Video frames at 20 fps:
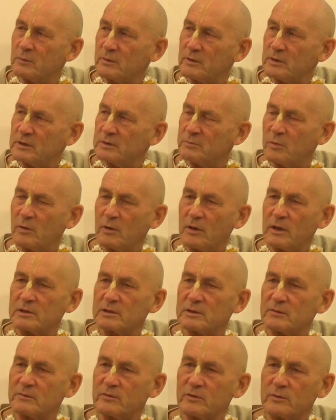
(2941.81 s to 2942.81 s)
with this
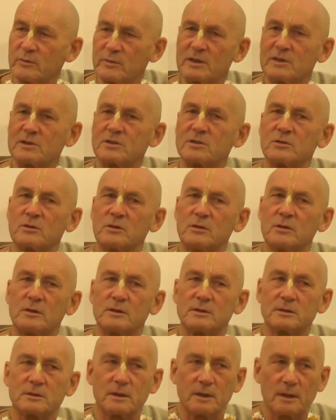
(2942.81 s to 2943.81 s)
poison from these
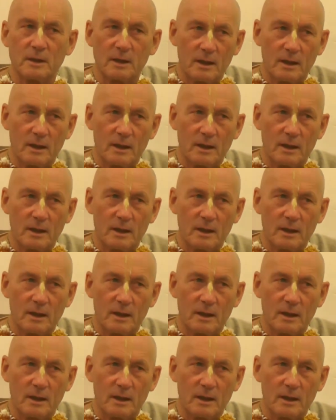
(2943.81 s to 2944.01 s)
sores.